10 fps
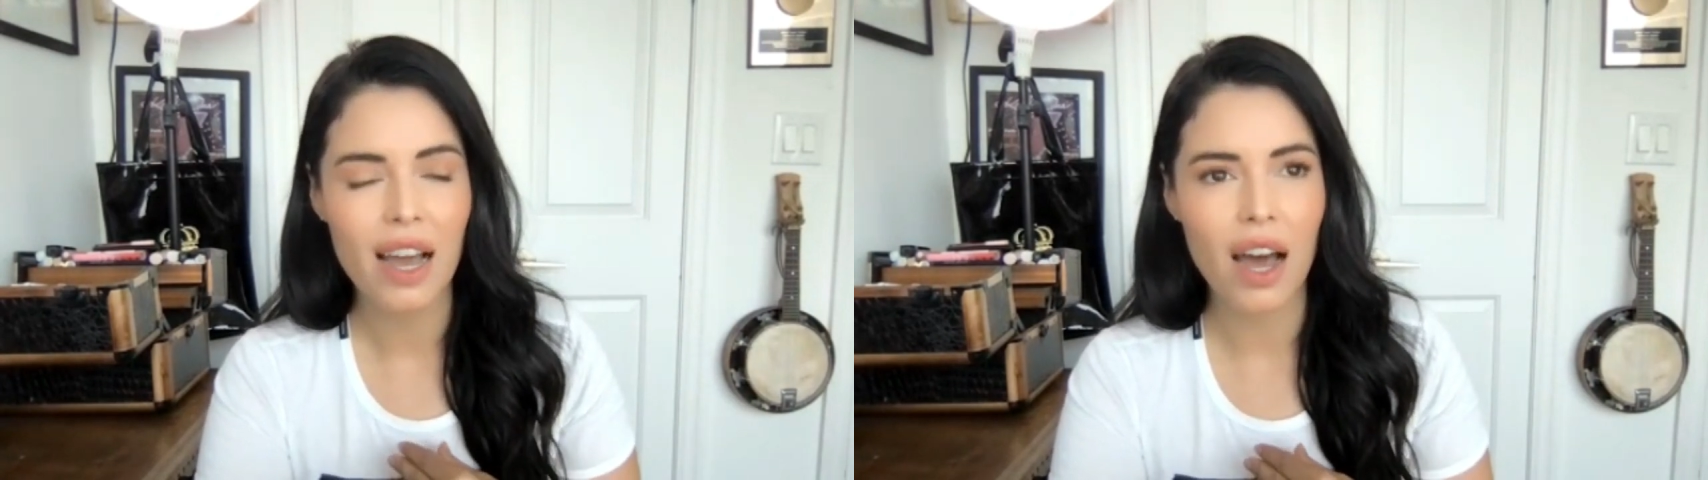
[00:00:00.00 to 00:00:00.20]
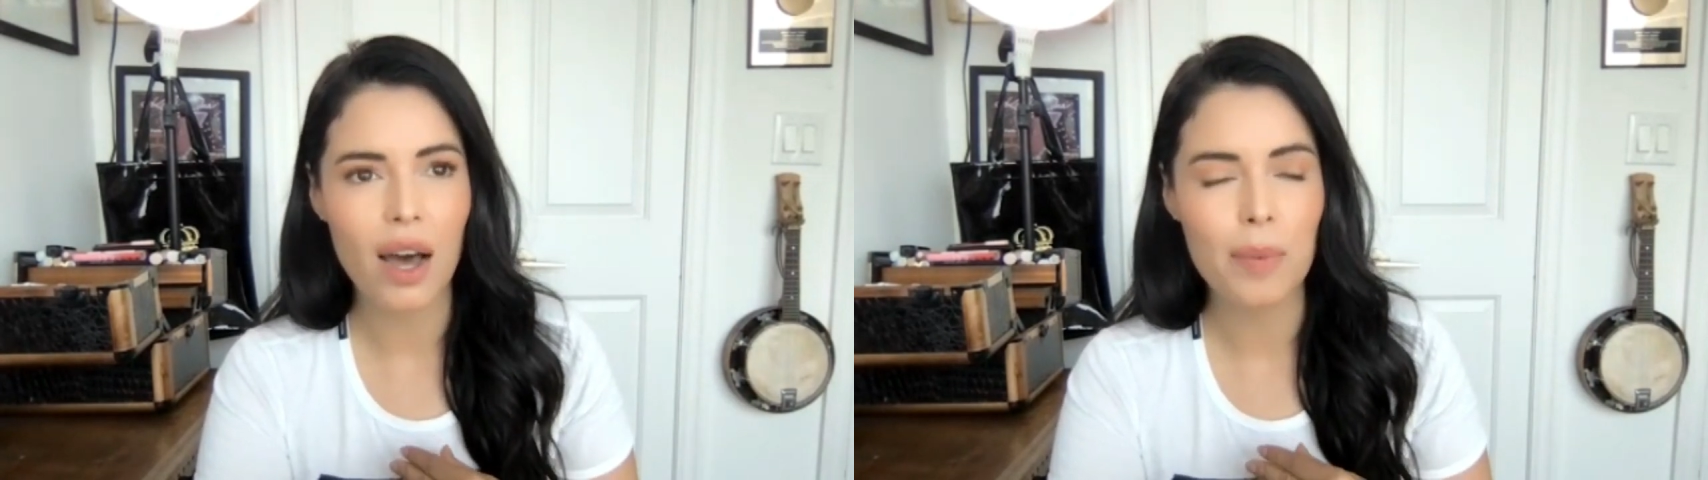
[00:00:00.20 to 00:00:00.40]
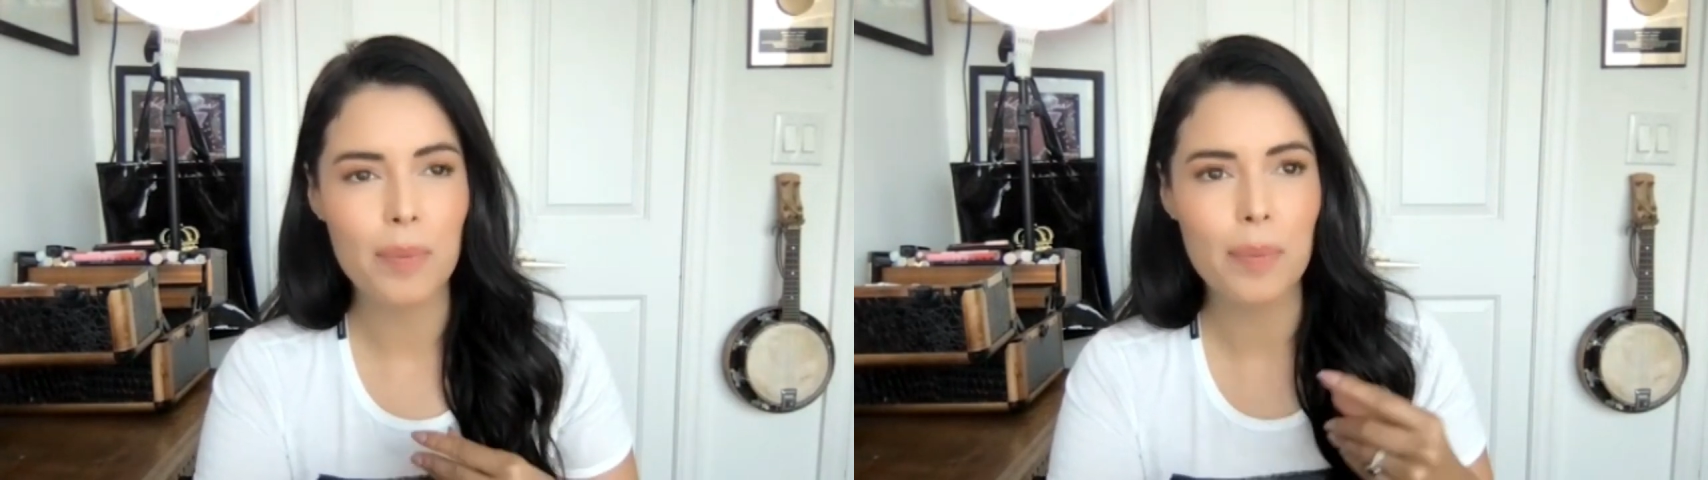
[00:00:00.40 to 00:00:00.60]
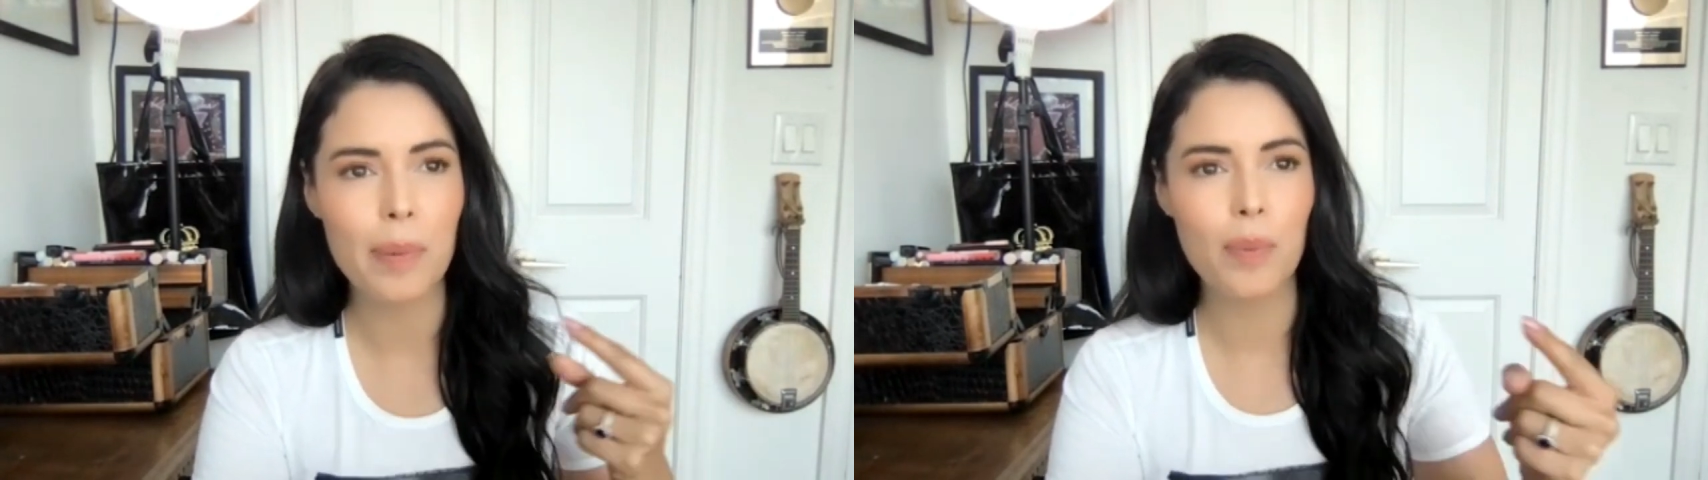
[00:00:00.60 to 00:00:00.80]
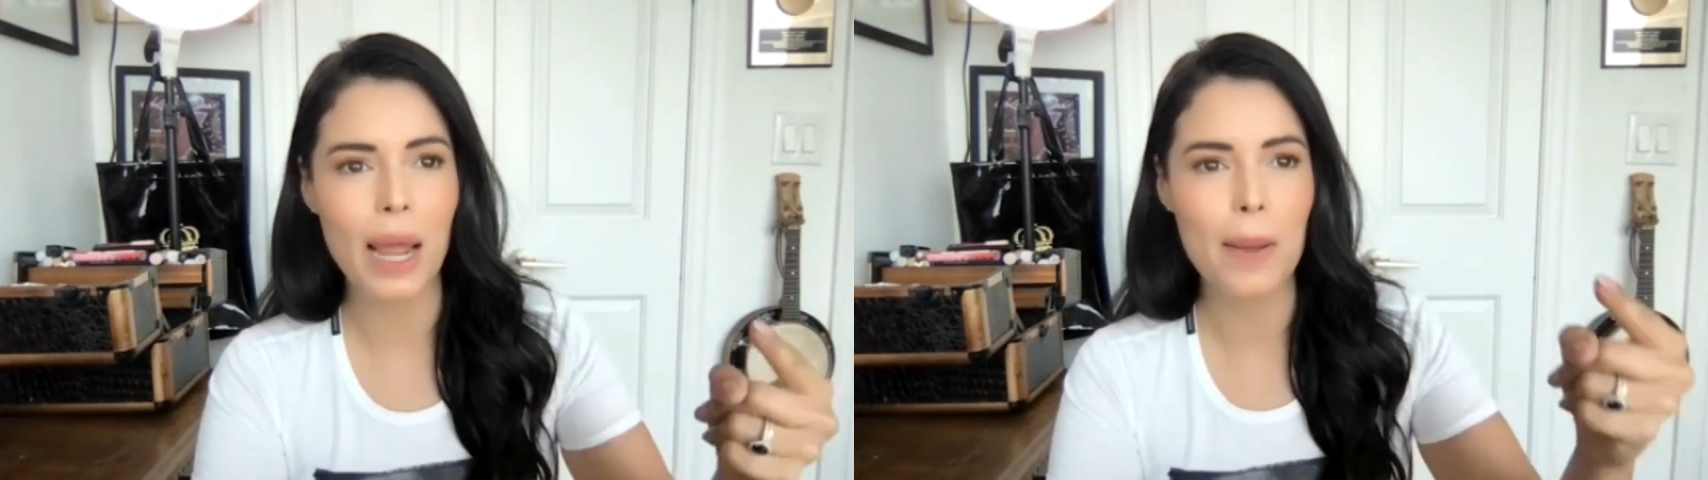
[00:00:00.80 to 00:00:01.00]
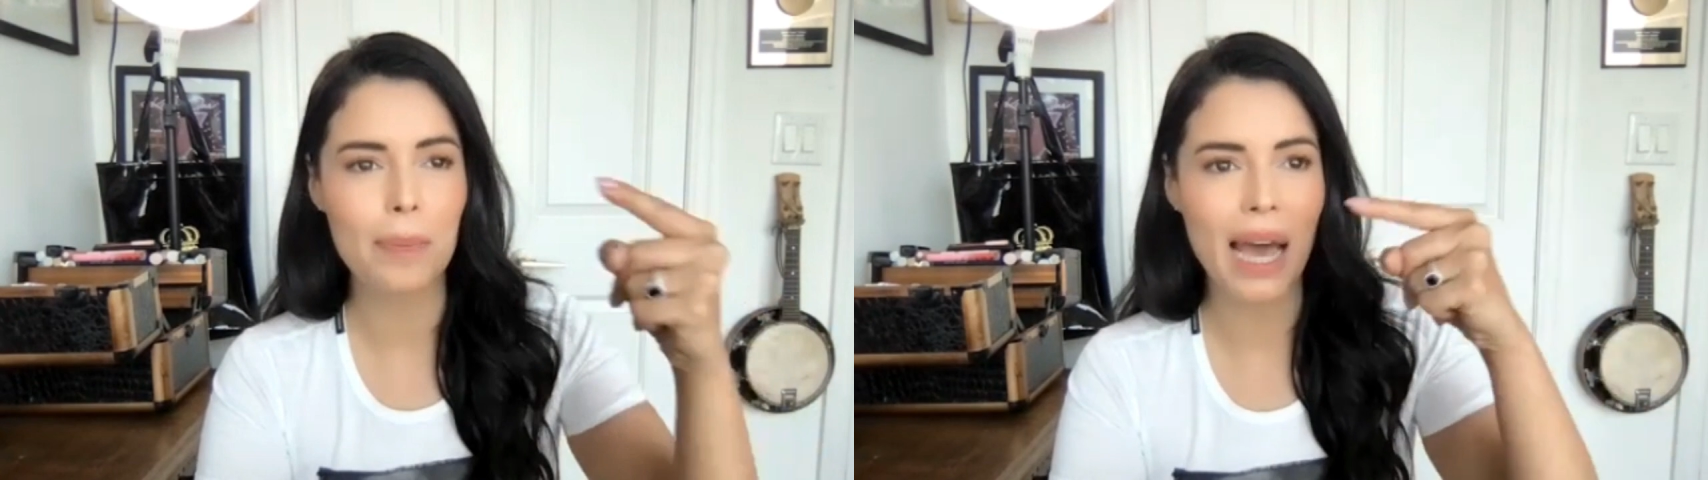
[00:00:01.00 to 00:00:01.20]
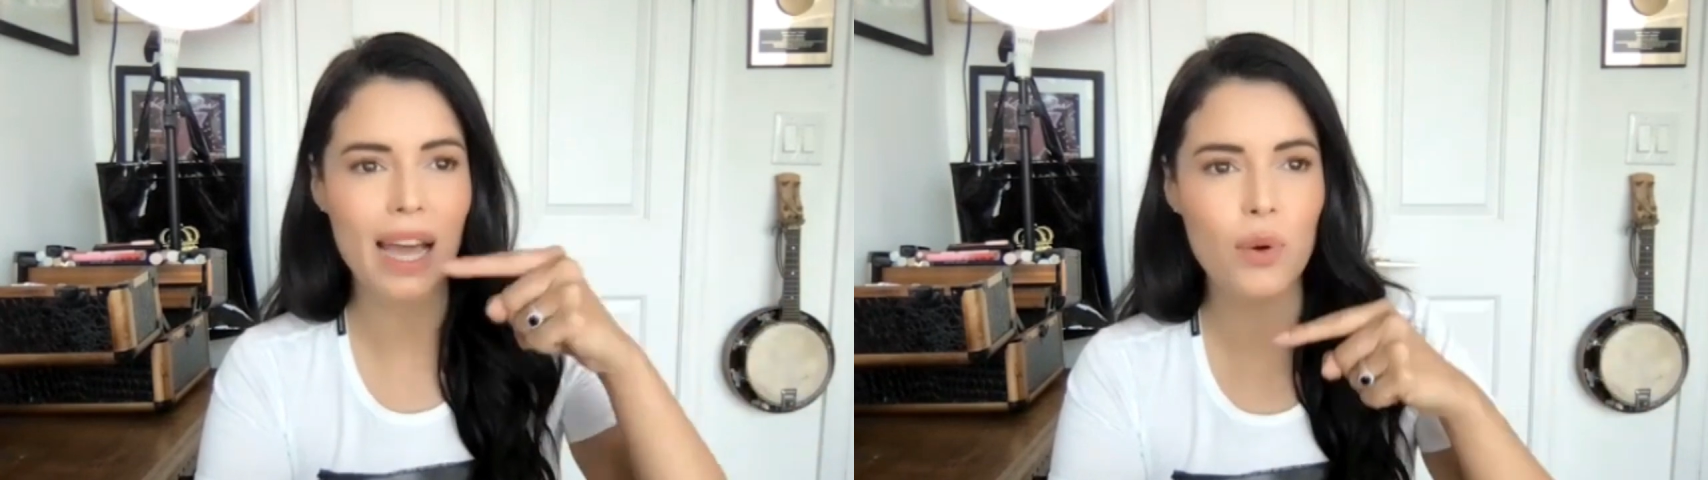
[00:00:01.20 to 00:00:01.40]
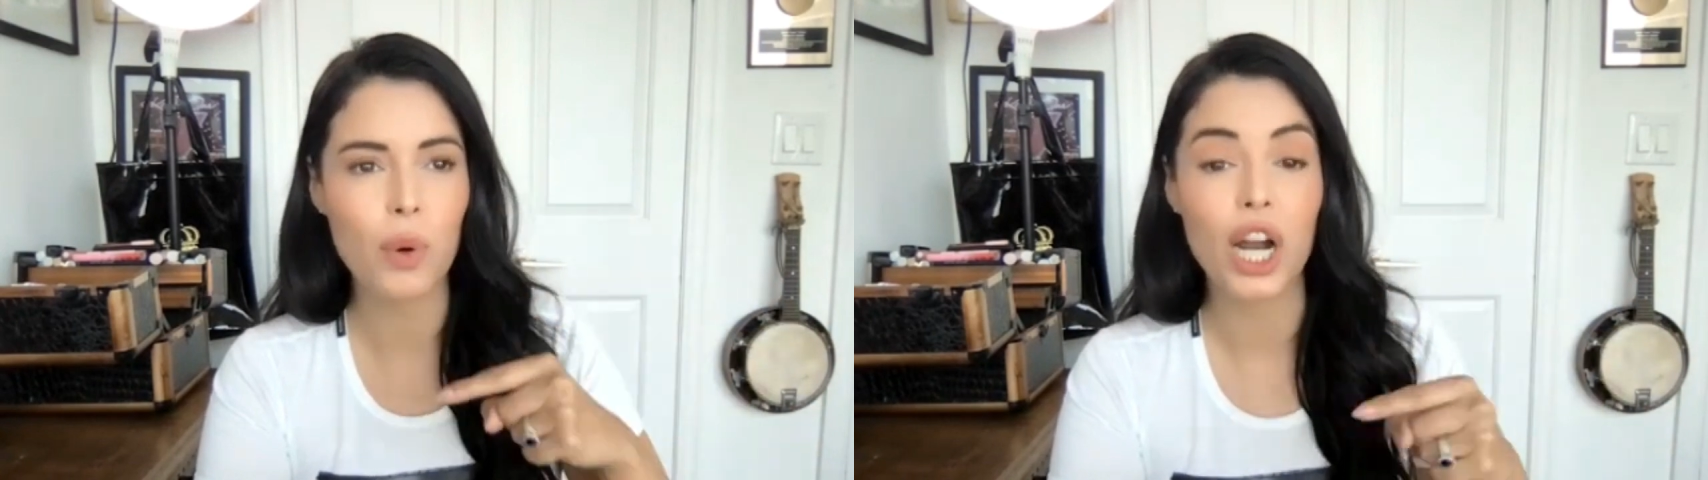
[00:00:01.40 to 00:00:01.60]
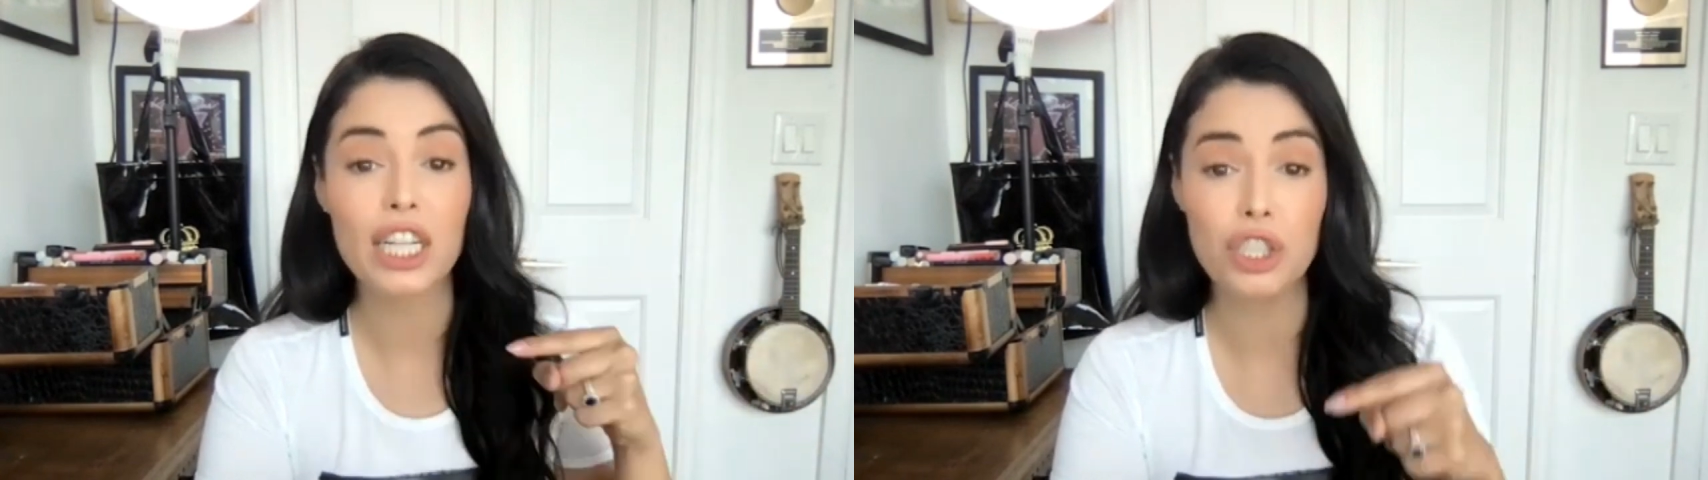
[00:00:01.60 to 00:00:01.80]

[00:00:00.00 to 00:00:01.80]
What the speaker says: right back where I